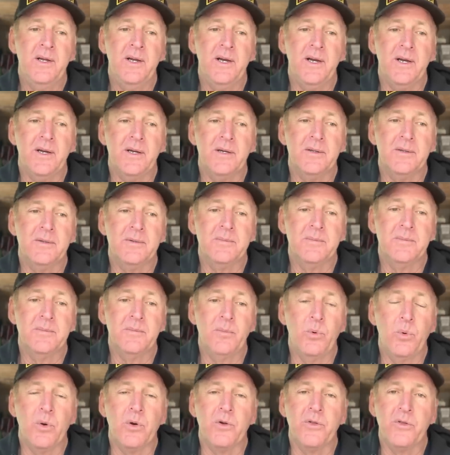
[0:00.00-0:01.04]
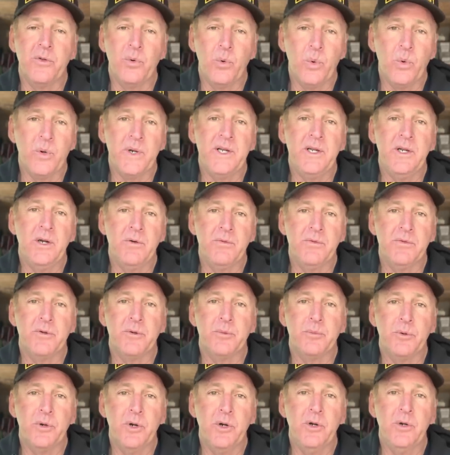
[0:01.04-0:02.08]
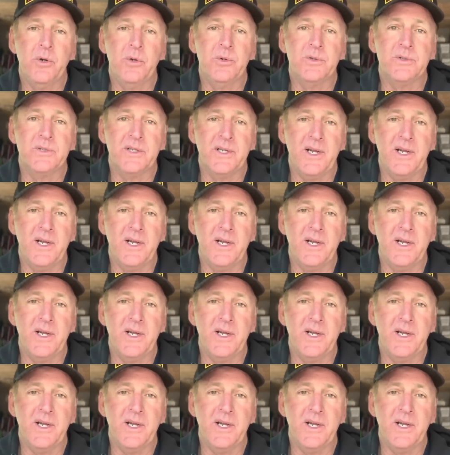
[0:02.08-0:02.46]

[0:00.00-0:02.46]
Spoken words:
authority over their pros